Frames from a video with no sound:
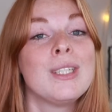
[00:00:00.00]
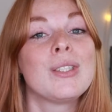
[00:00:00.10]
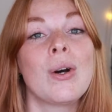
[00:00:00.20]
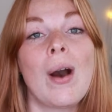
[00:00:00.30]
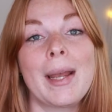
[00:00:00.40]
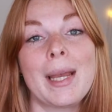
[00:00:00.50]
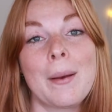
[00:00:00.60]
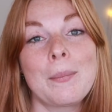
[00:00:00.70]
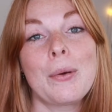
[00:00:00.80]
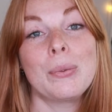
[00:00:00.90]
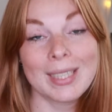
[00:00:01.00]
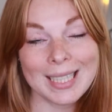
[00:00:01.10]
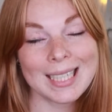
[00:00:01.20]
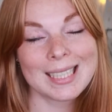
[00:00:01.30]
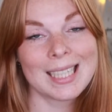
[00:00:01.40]
so I am
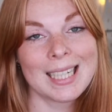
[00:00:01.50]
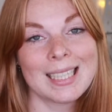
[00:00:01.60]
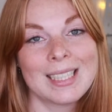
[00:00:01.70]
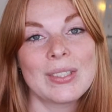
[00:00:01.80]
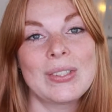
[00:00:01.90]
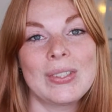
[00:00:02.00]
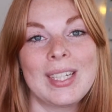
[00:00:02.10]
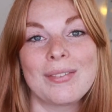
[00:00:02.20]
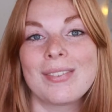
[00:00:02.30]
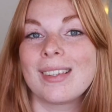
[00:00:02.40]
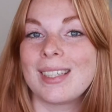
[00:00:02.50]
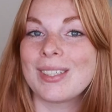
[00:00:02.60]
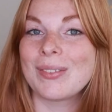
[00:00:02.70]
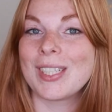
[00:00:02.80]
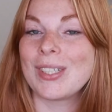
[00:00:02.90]
really excited to give
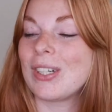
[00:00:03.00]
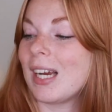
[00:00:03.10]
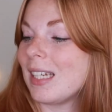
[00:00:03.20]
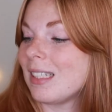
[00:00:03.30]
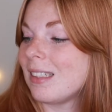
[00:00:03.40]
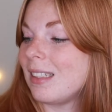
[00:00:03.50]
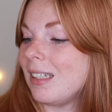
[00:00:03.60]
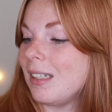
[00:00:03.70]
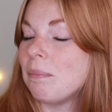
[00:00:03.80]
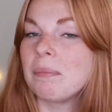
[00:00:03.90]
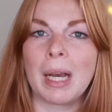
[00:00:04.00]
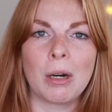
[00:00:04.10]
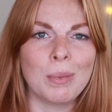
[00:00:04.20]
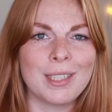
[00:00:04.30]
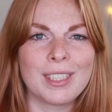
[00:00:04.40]
this one a try and see
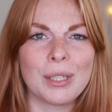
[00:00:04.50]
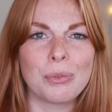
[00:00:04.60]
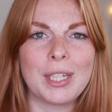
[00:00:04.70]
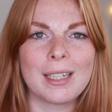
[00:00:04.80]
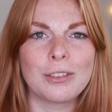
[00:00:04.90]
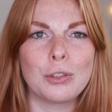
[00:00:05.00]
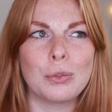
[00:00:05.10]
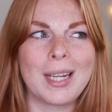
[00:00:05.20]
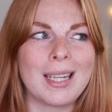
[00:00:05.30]
how my skin reacts to